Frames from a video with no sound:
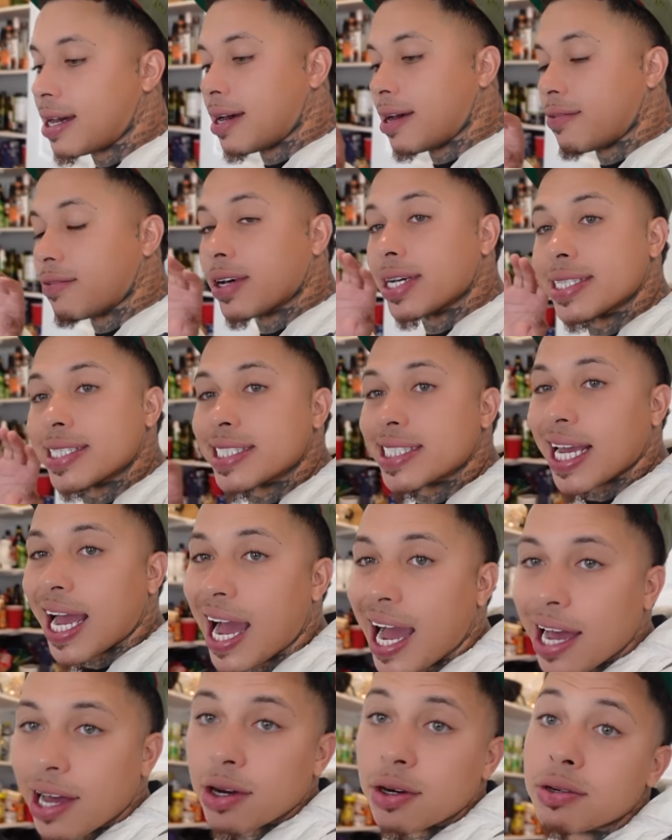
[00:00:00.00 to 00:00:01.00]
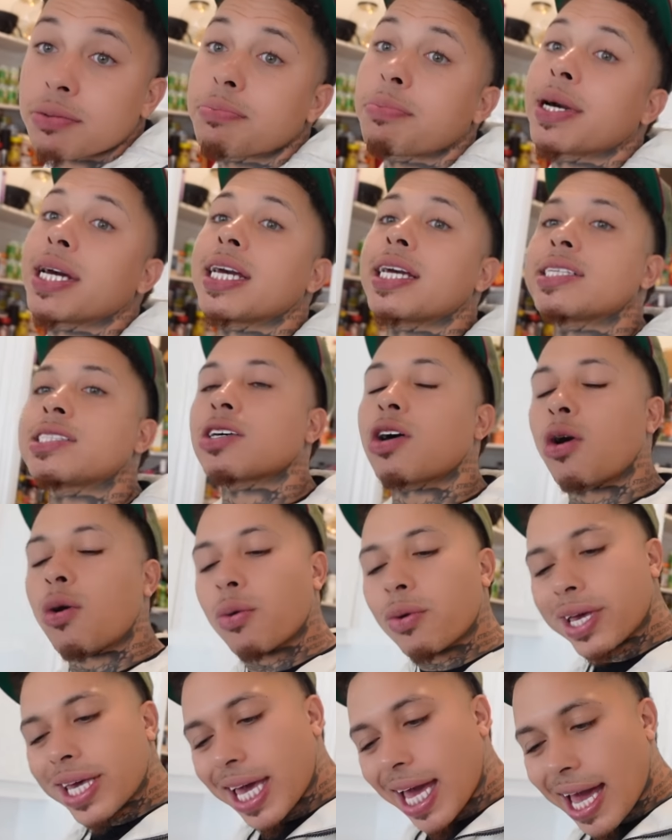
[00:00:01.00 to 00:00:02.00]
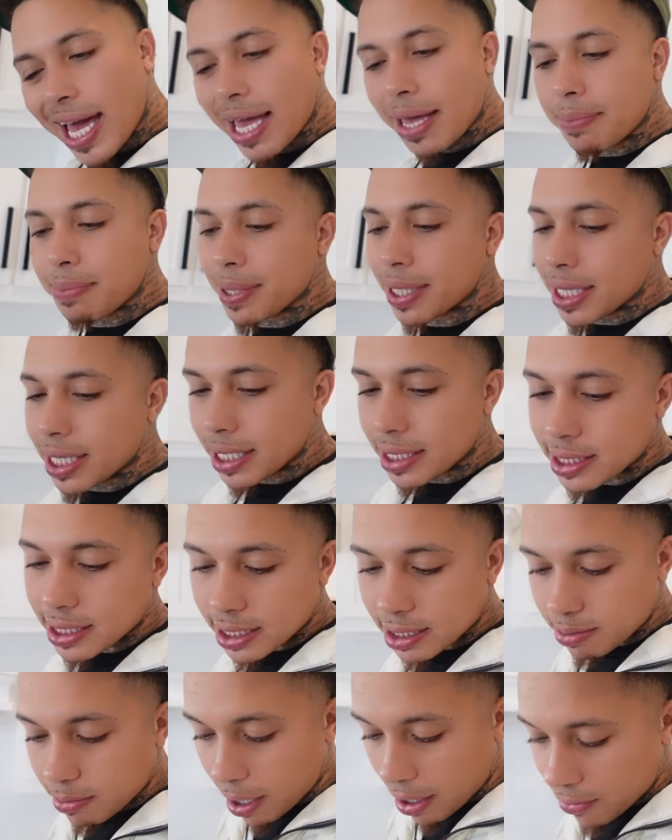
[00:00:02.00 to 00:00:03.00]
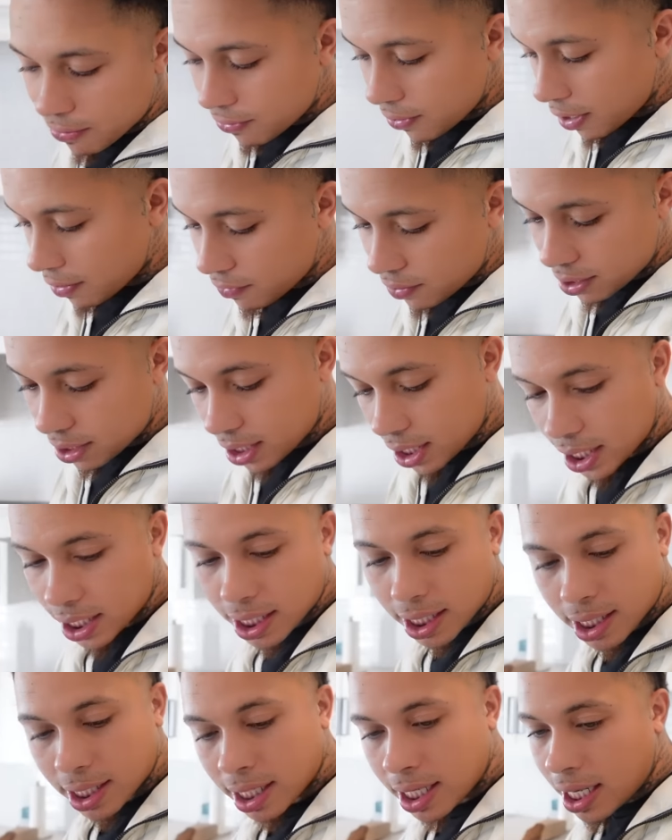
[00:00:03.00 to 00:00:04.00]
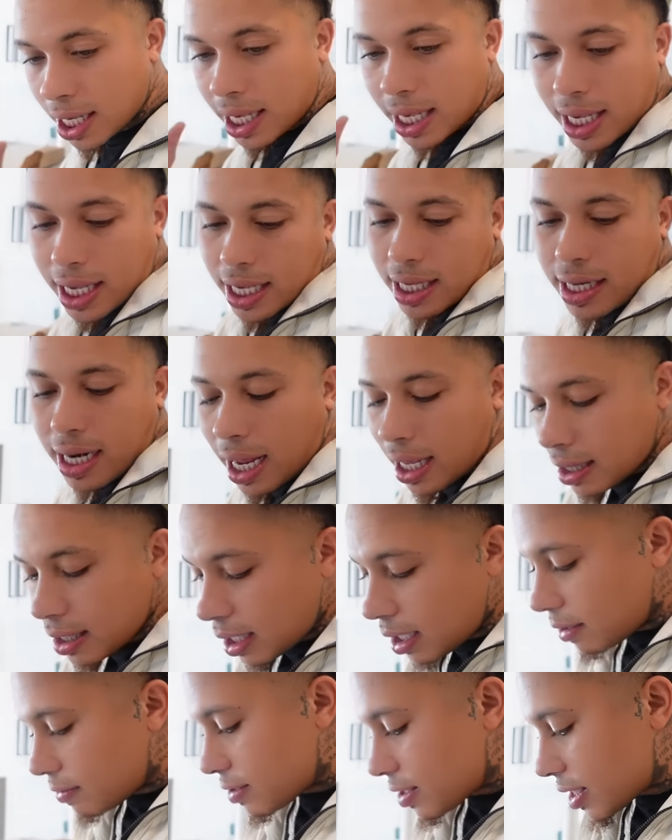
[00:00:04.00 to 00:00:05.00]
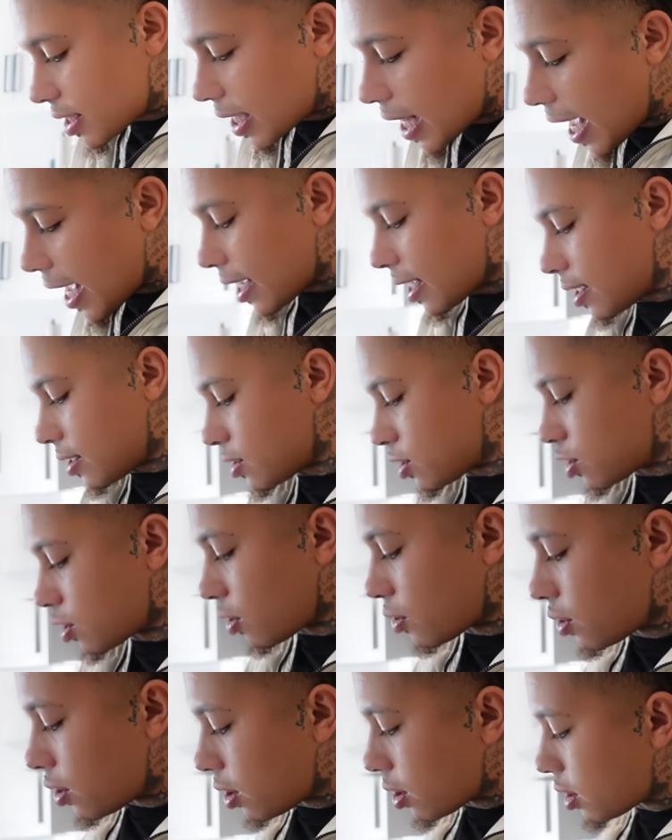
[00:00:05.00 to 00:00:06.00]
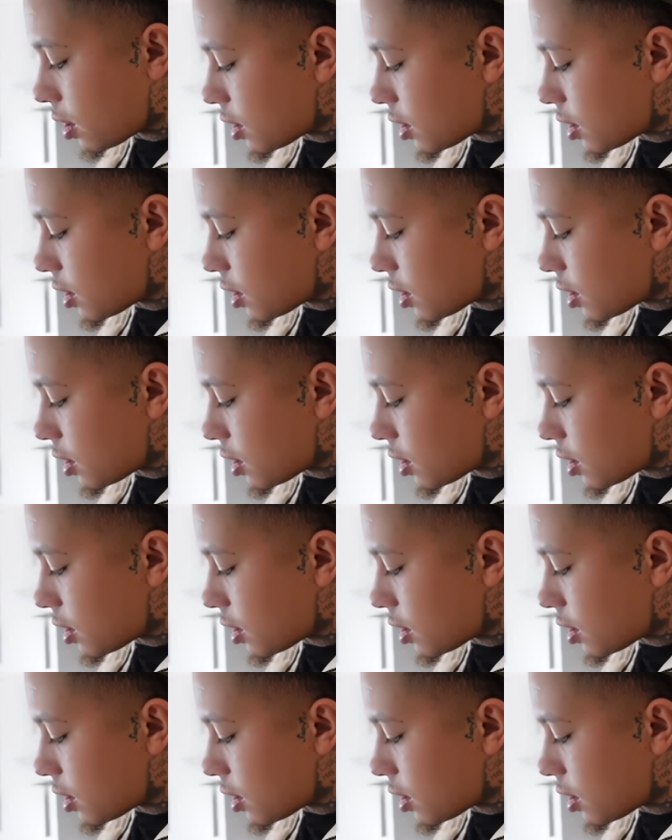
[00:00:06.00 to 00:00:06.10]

of a child, but it's okay because it's my favorite thing and I love snacking. So look,